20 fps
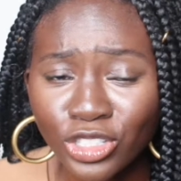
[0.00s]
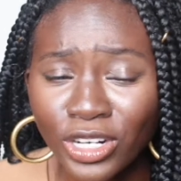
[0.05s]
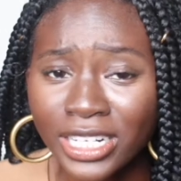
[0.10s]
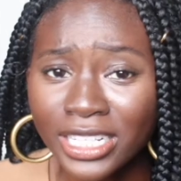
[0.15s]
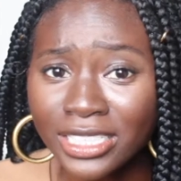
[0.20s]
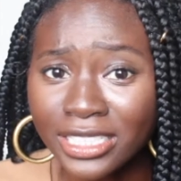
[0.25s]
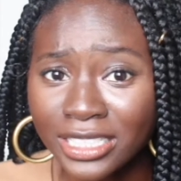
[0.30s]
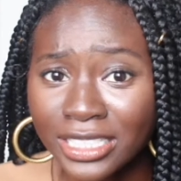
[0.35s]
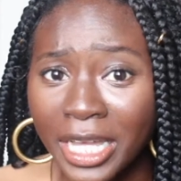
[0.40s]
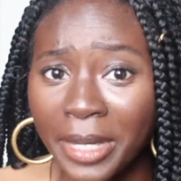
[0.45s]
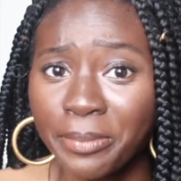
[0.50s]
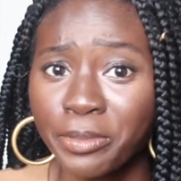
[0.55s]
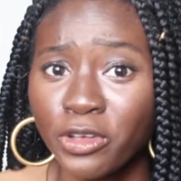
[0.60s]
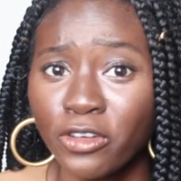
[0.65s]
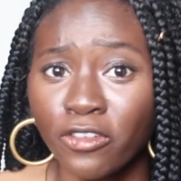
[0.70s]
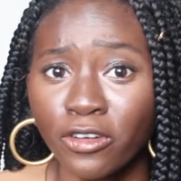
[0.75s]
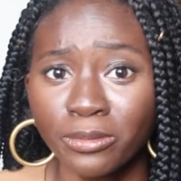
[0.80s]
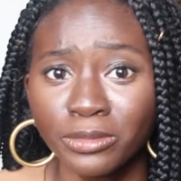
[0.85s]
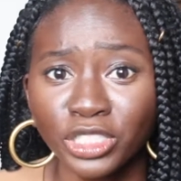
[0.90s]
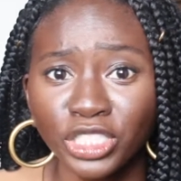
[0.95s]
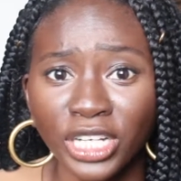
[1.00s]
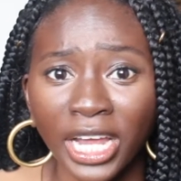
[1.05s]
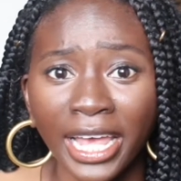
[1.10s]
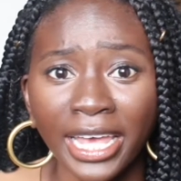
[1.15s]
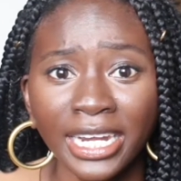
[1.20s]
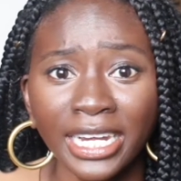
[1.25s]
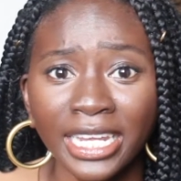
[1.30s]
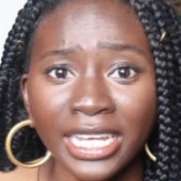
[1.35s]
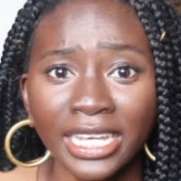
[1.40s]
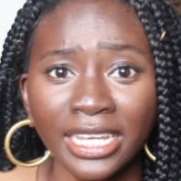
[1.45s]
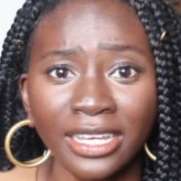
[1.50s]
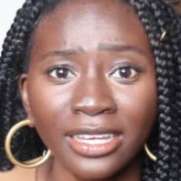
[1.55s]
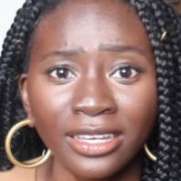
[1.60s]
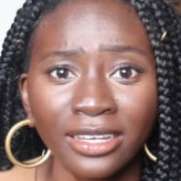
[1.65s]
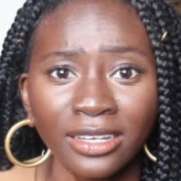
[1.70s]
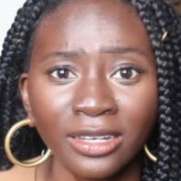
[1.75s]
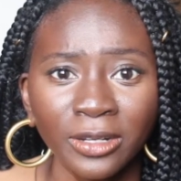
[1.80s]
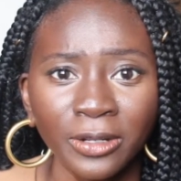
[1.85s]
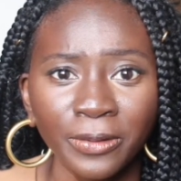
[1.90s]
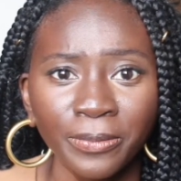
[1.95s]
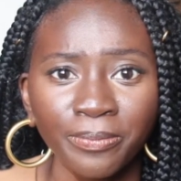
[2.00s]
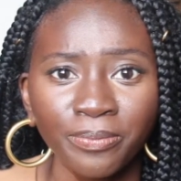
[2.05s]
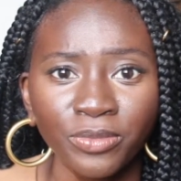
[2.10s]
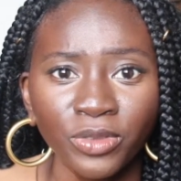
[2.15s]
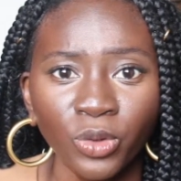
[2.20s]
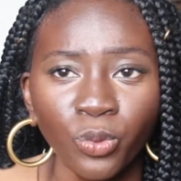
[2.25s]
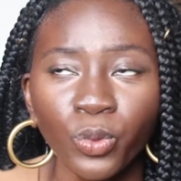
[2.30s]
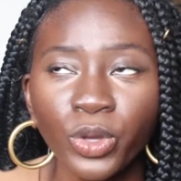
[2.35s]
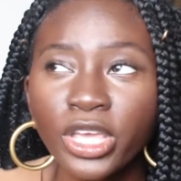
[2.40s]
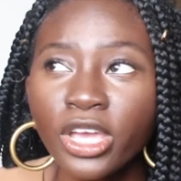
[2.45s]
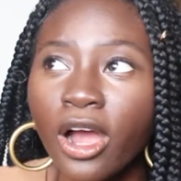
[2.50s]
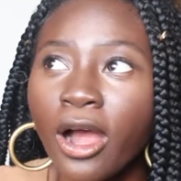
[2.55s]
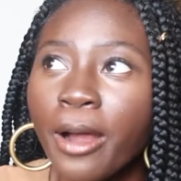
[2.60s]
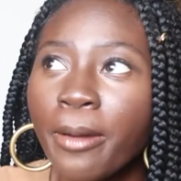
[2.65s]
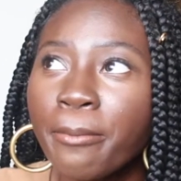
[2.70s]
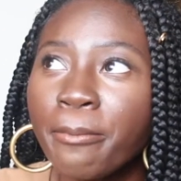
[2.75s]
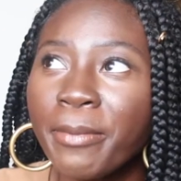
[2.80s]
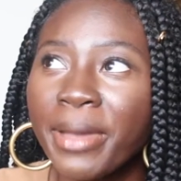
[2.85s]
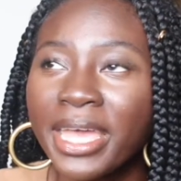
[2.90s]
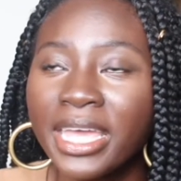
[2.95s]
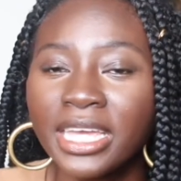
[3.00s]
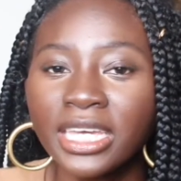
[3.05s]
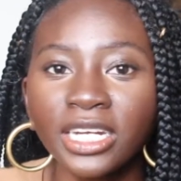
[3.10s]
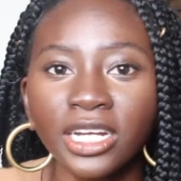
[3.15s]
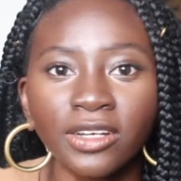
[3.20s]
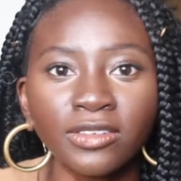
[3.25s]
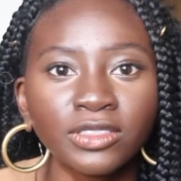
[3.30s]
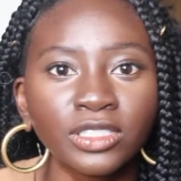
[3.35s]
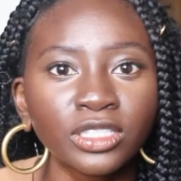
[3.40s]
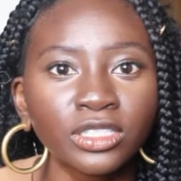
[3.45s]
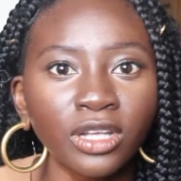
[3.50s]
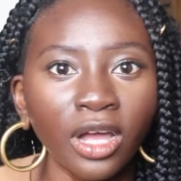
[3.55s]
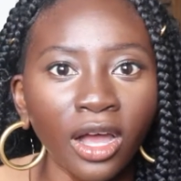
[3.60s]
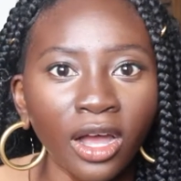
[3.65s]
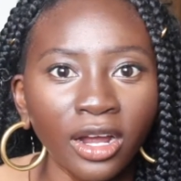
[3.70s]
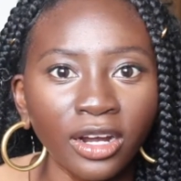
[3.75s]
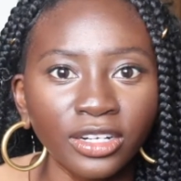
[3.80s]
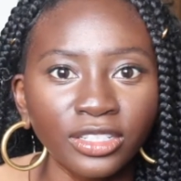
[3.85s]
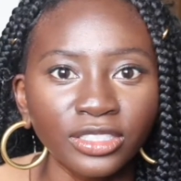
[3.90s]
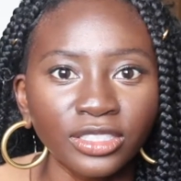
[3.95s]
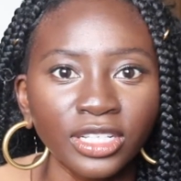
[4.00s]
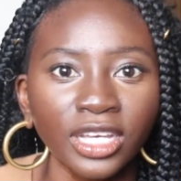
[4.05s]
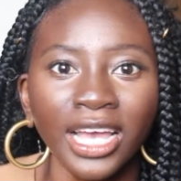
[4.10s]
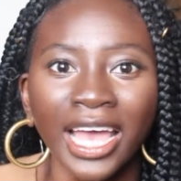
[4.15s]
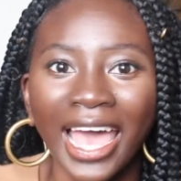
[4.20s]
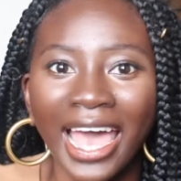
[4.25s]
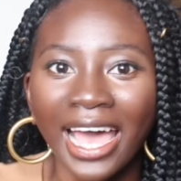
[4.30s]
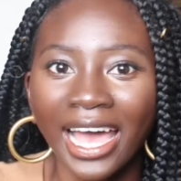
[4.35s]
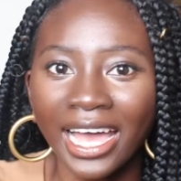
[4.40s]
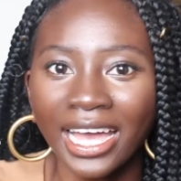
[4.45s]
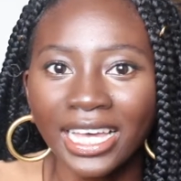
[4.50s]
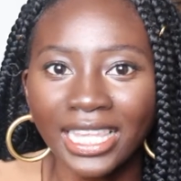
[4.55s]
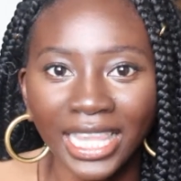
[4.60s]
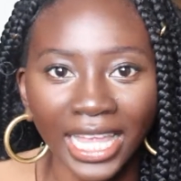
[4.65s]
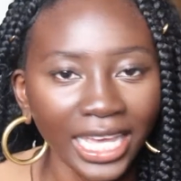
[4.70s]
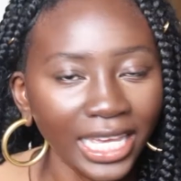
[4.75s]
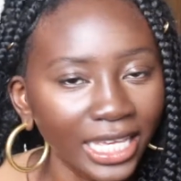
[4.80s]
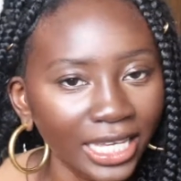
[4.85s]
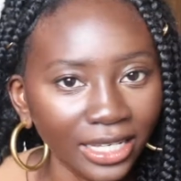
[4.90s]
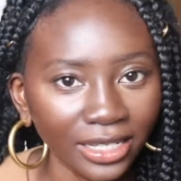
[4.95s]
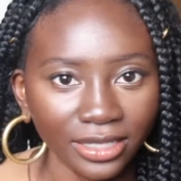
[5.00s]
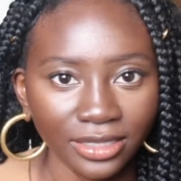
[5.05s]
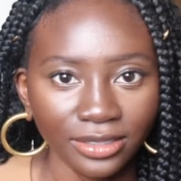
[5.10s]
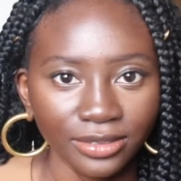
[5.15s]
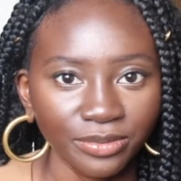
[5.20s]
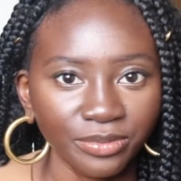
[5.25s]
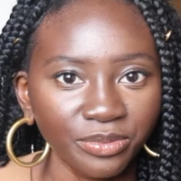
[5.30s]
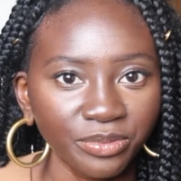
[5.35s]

trying to stop you from shining. We are made of stars. Act like it.